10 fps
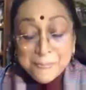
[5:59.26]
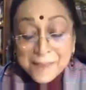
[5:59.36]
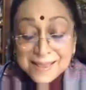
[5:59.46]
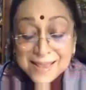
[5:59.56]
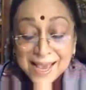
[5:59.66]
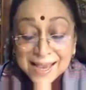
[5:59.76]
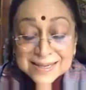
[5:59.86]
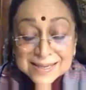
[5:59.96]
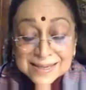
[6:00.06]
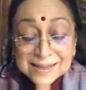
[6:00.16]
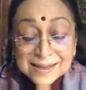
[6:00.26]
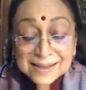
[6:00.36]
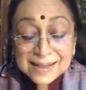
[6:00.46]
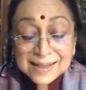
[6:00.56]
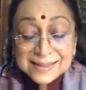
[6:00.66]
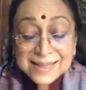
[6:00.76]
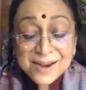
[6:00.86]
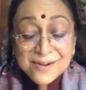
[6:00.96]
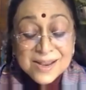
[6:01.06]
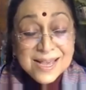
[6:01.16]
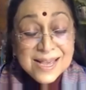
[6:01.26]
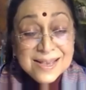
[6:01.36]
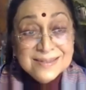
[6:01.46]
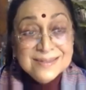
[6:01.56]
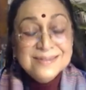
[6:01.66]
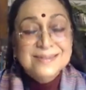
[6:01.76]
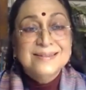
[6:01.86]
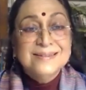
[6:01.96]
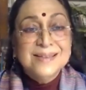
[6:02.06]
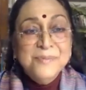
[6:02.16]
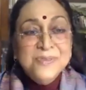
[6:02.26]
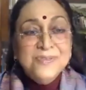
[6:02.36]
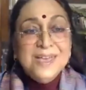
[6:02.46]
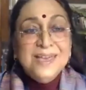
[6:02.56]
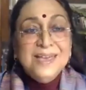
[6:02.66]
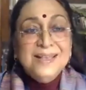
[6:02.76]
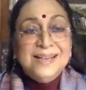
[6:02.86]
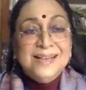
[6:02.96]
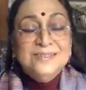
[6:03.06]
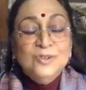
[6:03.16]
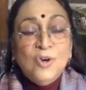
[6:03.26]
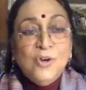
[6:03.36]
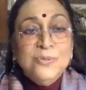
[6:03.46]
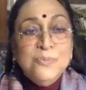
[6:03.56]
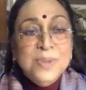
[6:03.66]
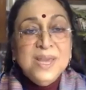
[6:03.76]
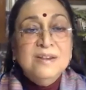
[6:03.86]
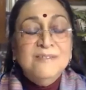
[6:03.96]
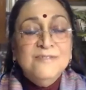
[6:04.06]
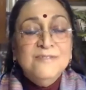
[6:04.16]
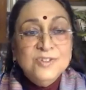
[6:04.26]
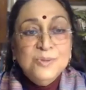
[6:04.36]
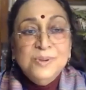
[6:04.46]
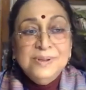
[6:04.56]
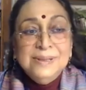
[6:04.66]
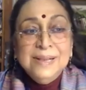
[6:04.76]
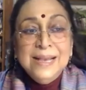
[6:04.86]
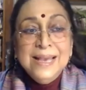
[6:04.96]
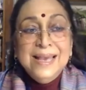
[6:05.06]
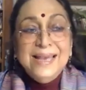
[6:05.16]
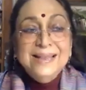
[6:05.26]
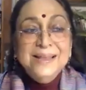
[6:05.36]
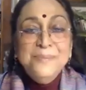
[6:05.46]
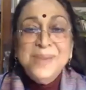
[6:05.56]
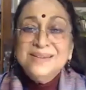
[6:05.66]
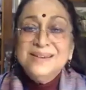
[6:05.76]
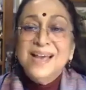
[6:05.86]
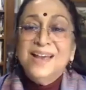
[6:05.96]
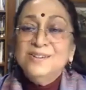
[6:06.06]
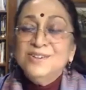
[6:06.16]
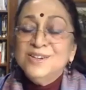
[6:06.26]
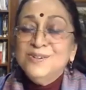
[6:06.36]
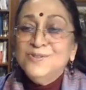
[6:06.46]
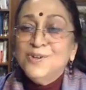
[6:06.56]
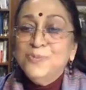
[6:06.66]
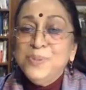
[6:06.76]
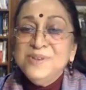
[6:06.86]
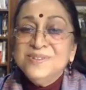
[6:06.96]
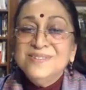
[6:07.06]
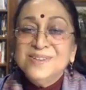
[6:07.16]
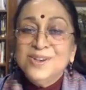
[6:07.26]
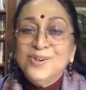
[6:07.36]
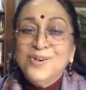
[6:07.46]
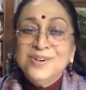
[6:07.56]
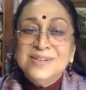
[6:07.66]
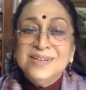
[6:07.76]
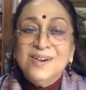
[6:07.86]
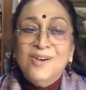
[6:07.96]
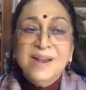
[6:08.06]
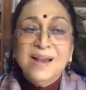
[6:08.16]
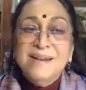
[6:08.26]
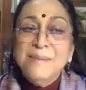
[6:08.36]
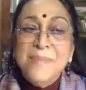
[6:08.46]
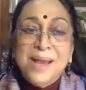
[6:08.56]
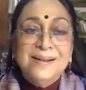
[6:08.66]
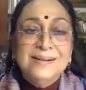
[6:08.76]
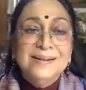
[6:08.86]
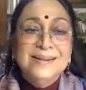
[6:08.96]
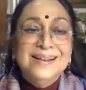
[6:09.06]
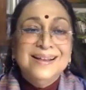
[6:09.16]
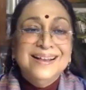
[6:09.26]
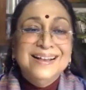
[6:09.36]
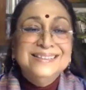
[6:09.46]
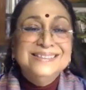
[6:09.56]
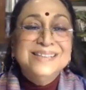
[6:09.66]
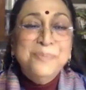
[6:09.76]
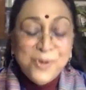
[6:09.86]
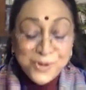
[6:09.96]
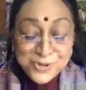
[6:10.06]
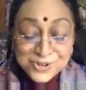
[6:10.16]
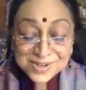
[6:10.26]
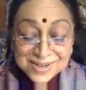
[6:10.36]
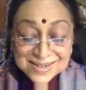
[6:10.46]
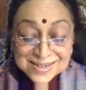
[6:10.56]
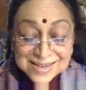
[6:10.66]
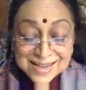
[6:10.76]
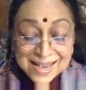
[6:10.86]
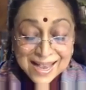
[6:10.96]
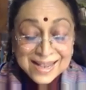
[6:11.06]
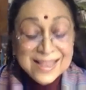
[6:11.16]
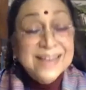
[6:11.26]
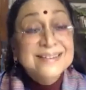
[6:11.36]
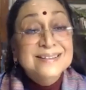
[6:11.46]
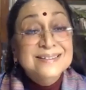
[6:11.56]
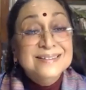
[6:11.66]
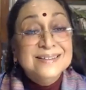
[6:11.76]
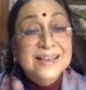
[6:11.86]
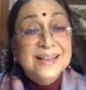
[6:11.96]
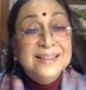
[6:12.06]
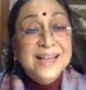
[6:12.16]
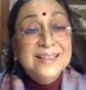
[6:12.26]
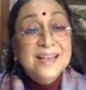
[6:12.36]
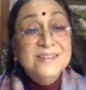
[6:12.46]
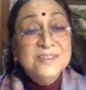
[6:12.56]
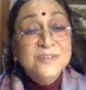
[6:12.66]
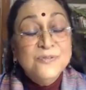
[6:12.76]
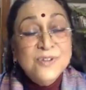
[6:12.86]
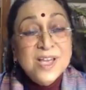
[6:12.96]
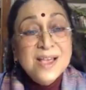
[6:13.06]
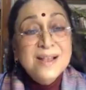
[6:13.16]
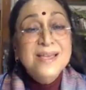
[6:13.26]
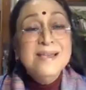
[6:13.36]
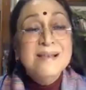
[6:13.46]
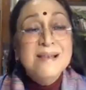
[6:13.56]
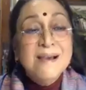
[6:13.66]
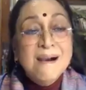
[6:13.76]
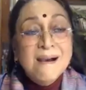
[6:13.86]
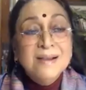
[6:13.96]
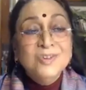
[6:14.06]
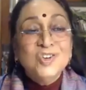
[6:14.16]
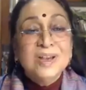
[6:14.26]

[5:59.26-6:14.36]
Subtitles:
that there is something that not made visible in the meta-narratives of peace and security on our embattled subcontinent. And that is that there is a fairly large